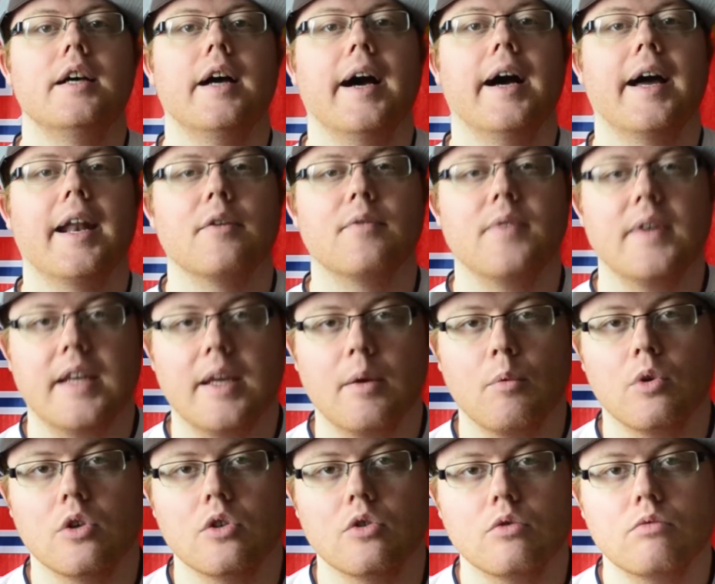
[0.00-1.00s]
And I think it
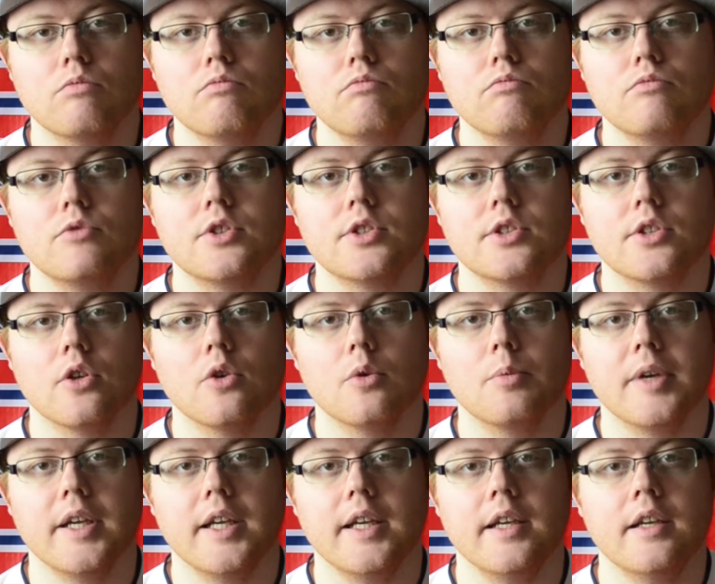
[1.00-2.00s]
will still
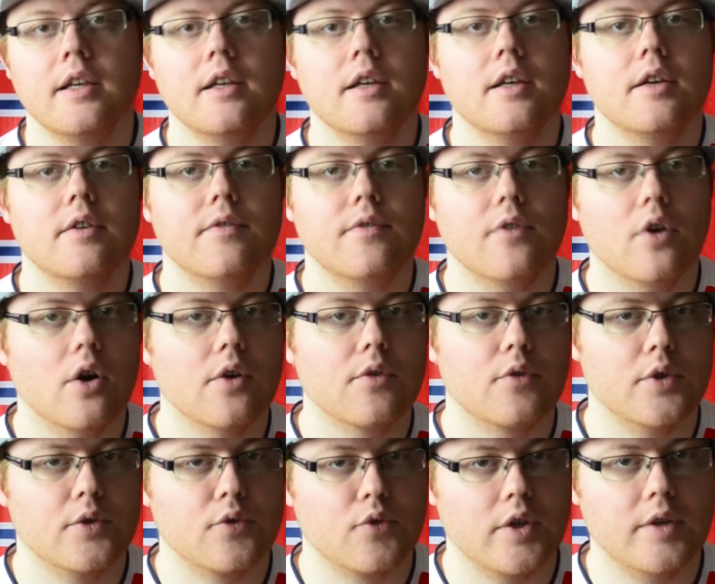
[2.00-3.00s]
be
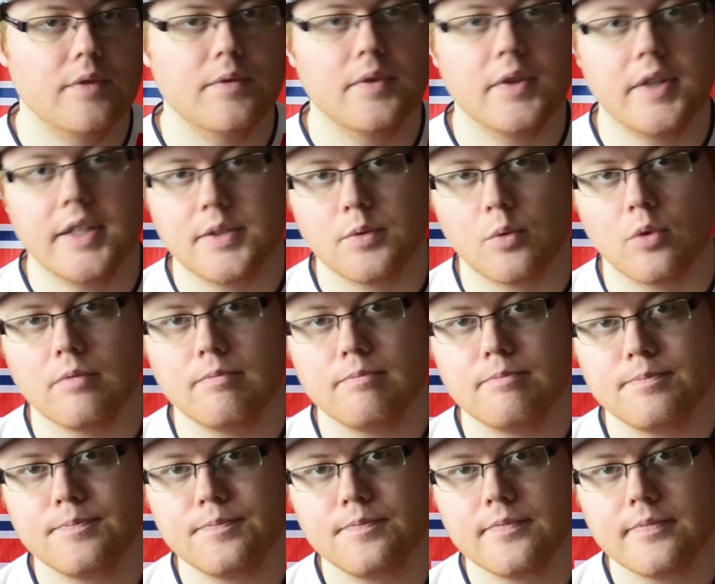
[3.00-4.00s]
4-3-3 for this one.
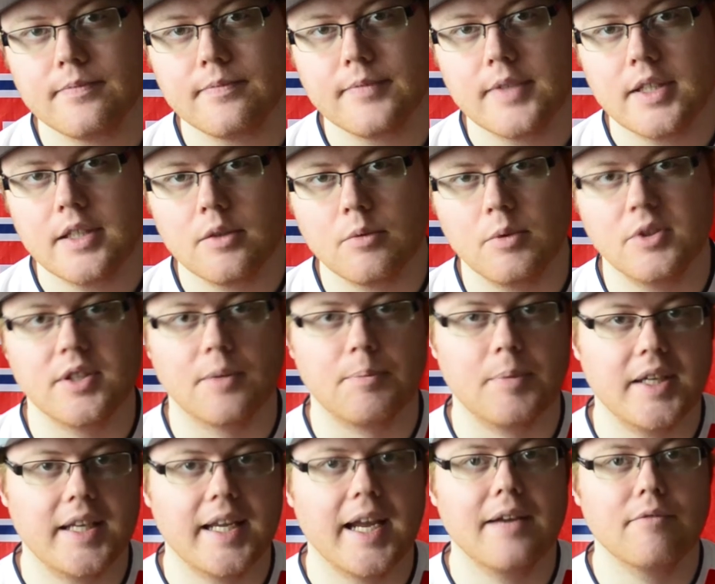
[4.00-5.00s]
Which I've
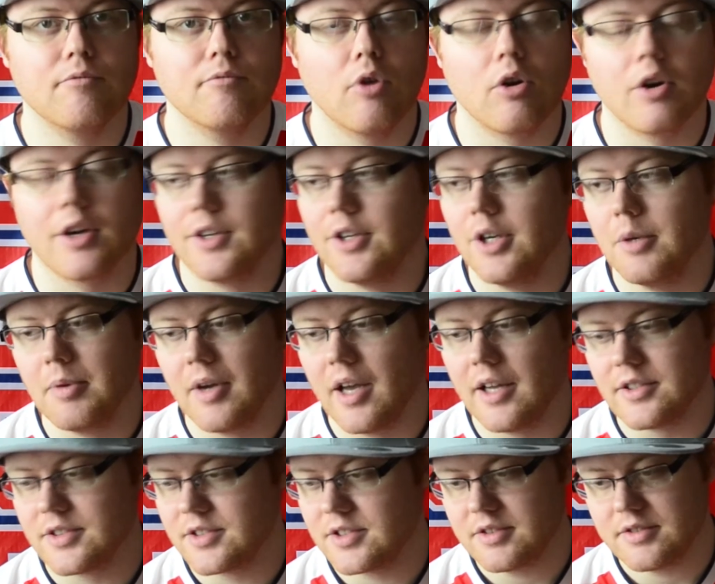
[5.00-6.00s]
been getting wrong, I know, but
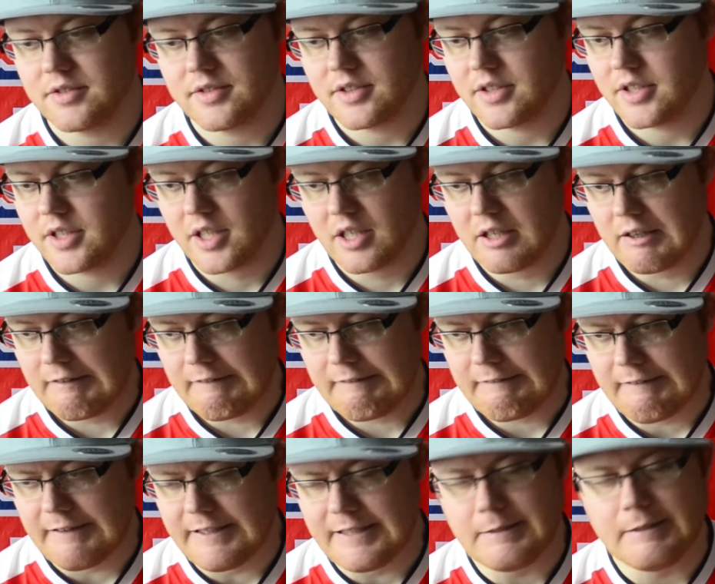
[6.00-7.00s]

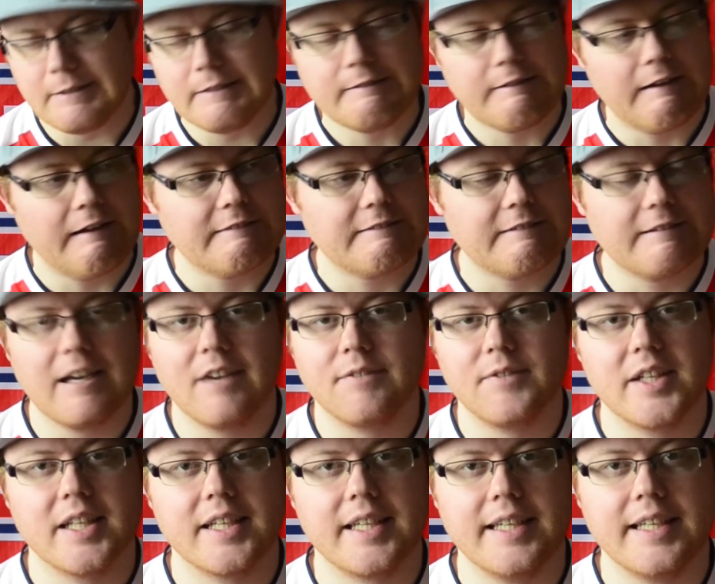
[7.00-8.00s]
I
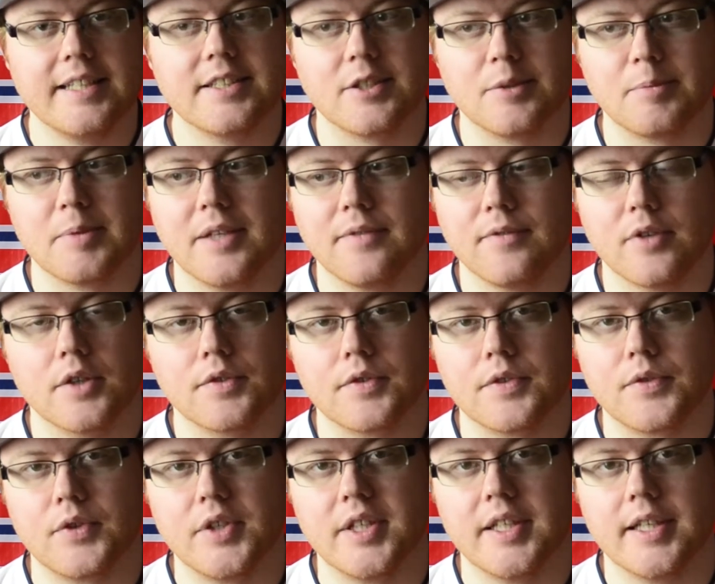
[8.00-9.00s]
feel like he is going to play
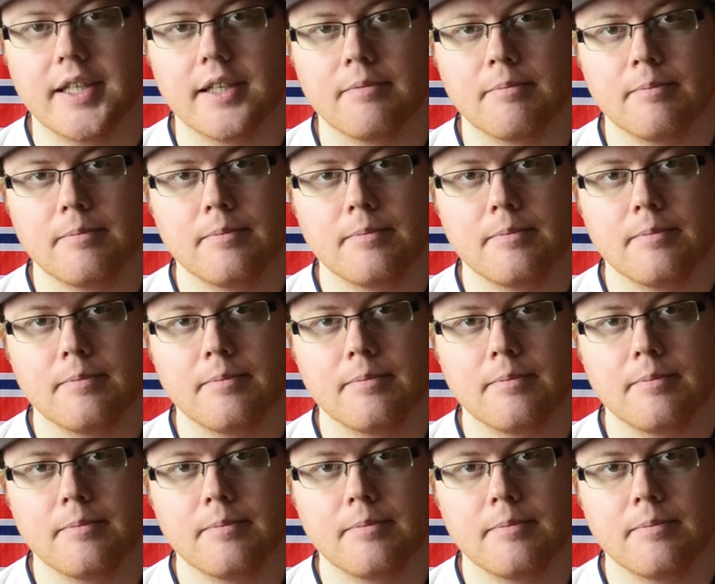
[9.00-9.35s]
4-3-3 again.